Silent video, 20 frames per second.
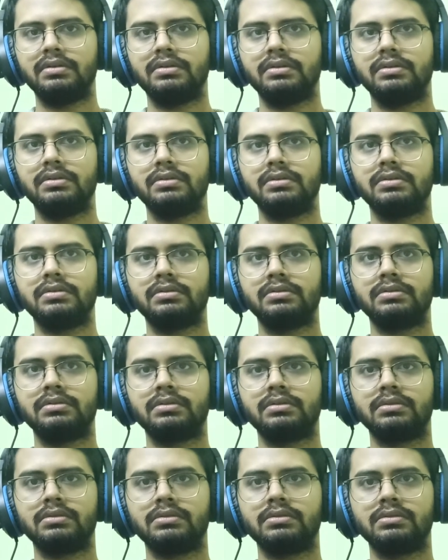
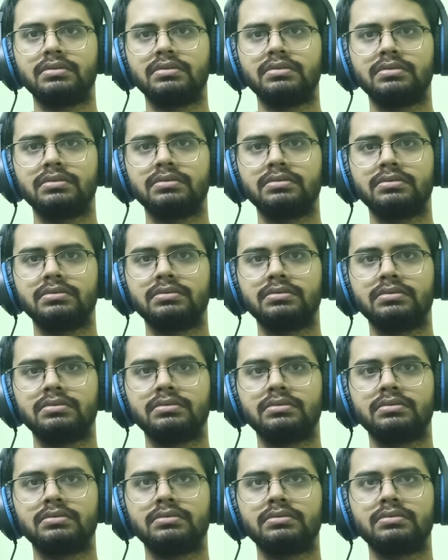
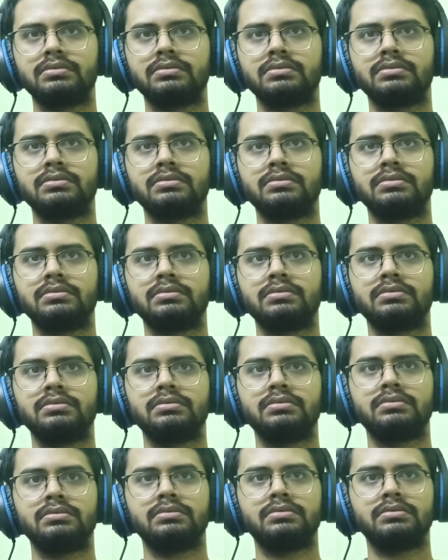
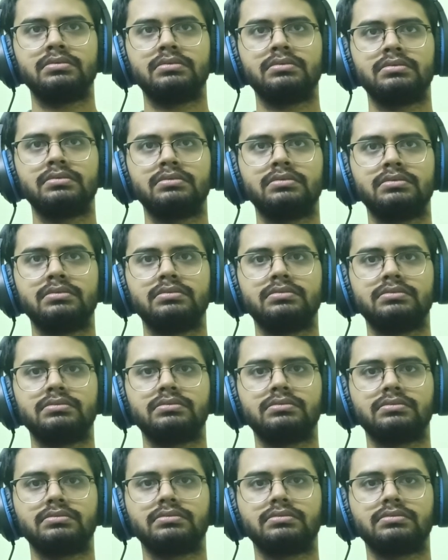Nobody speaks.